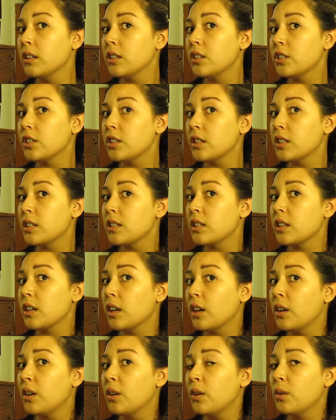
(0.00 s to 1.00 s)
just
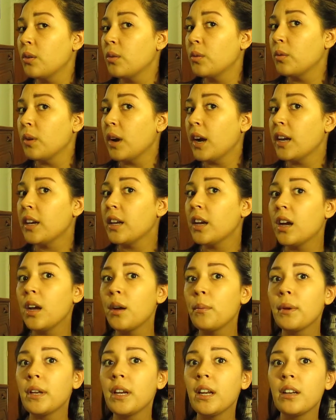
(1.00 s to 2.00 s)
go right
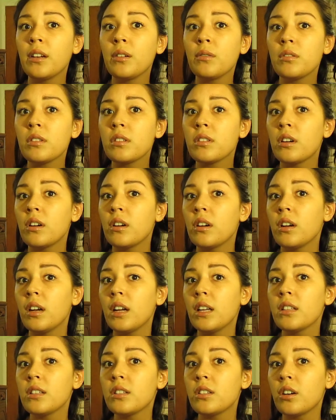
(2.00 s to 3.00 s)
up, and I don't start
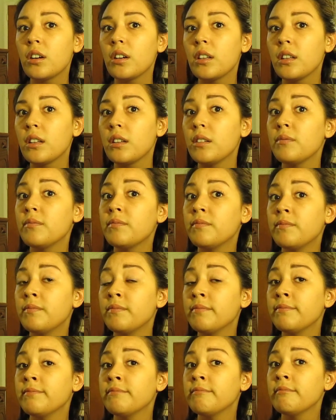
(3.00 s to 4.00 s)
in the
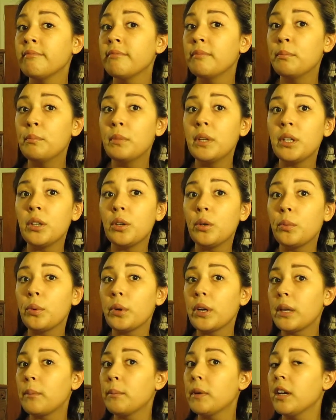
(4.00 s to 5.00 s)
middle
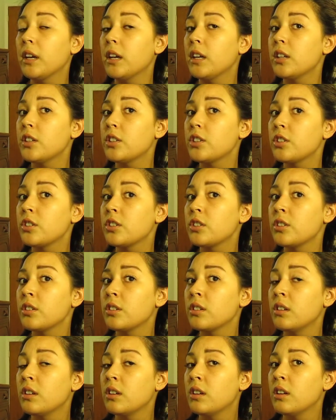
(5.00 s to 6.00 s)
pretty much.
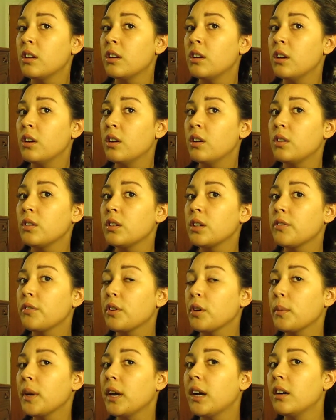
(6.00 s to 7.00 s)
Hold it for
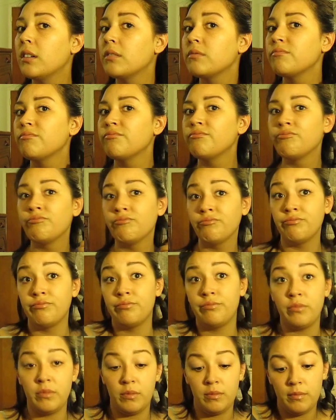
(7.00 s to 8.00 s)
about
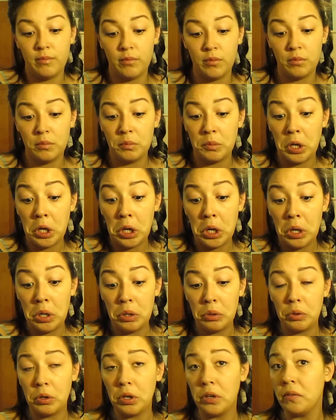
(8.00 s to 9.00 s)

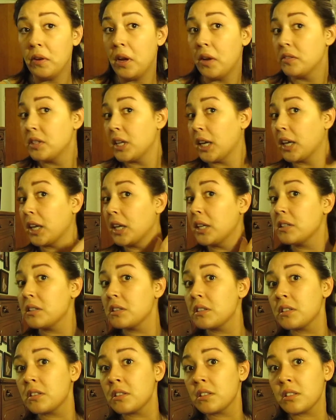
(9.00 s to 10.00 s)
3 to 5
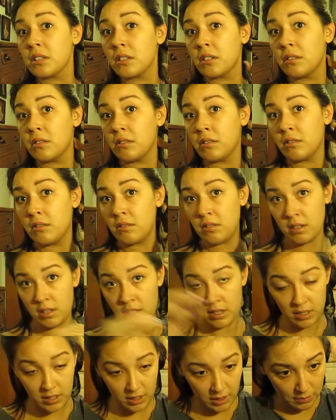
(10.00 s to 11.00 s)
seconds.
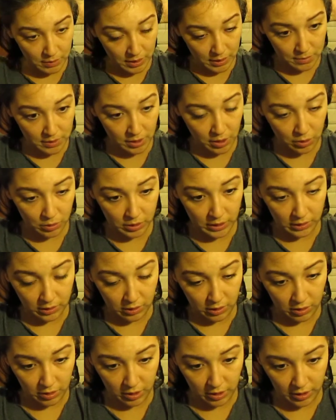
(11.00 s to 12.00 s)
Sometimes I hold it
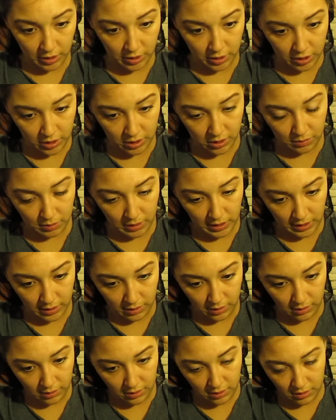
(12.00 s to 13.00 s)
longer, it just
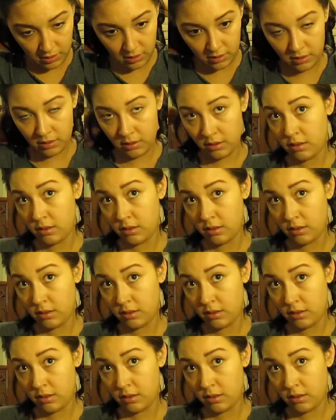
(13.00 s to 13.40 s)
depends